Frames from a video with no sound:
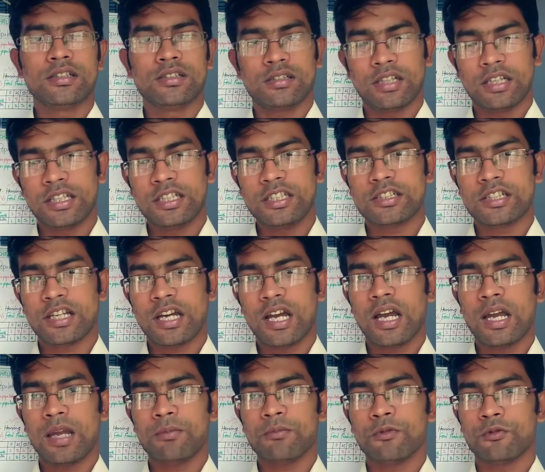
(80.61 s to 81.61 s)

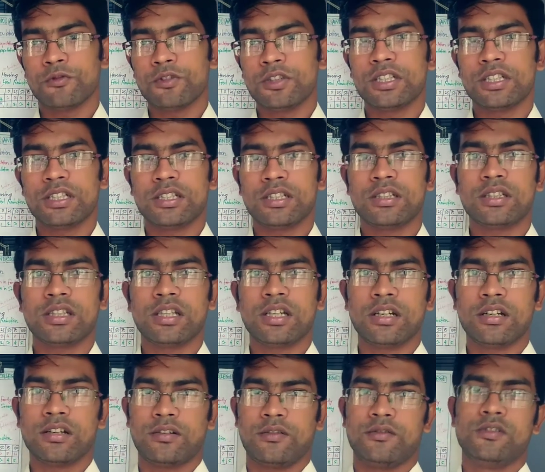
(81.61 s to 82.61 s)
Anytime when
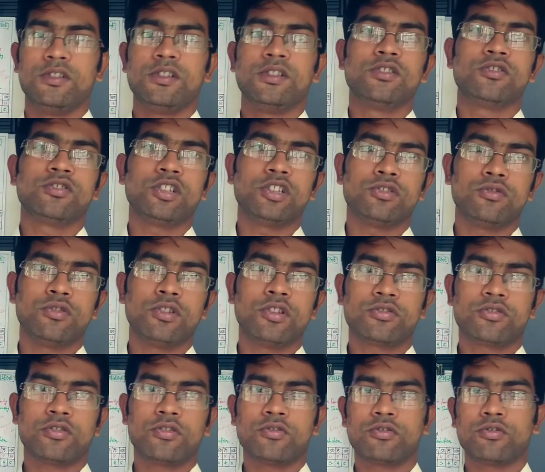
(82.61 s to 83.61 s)
the
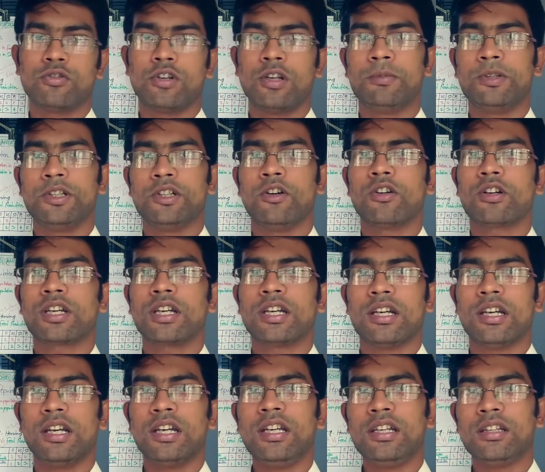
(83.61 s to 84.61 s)
situations will be
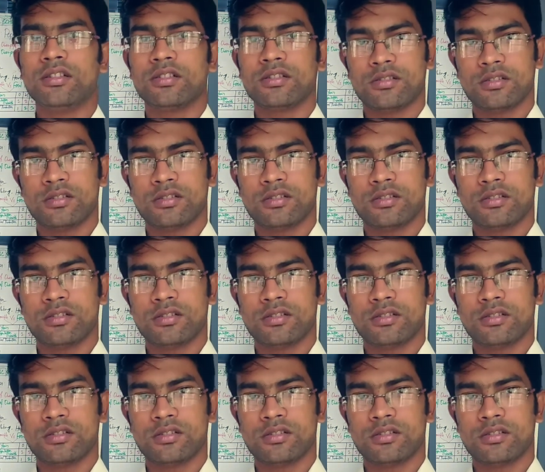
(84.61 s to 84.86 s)
okay,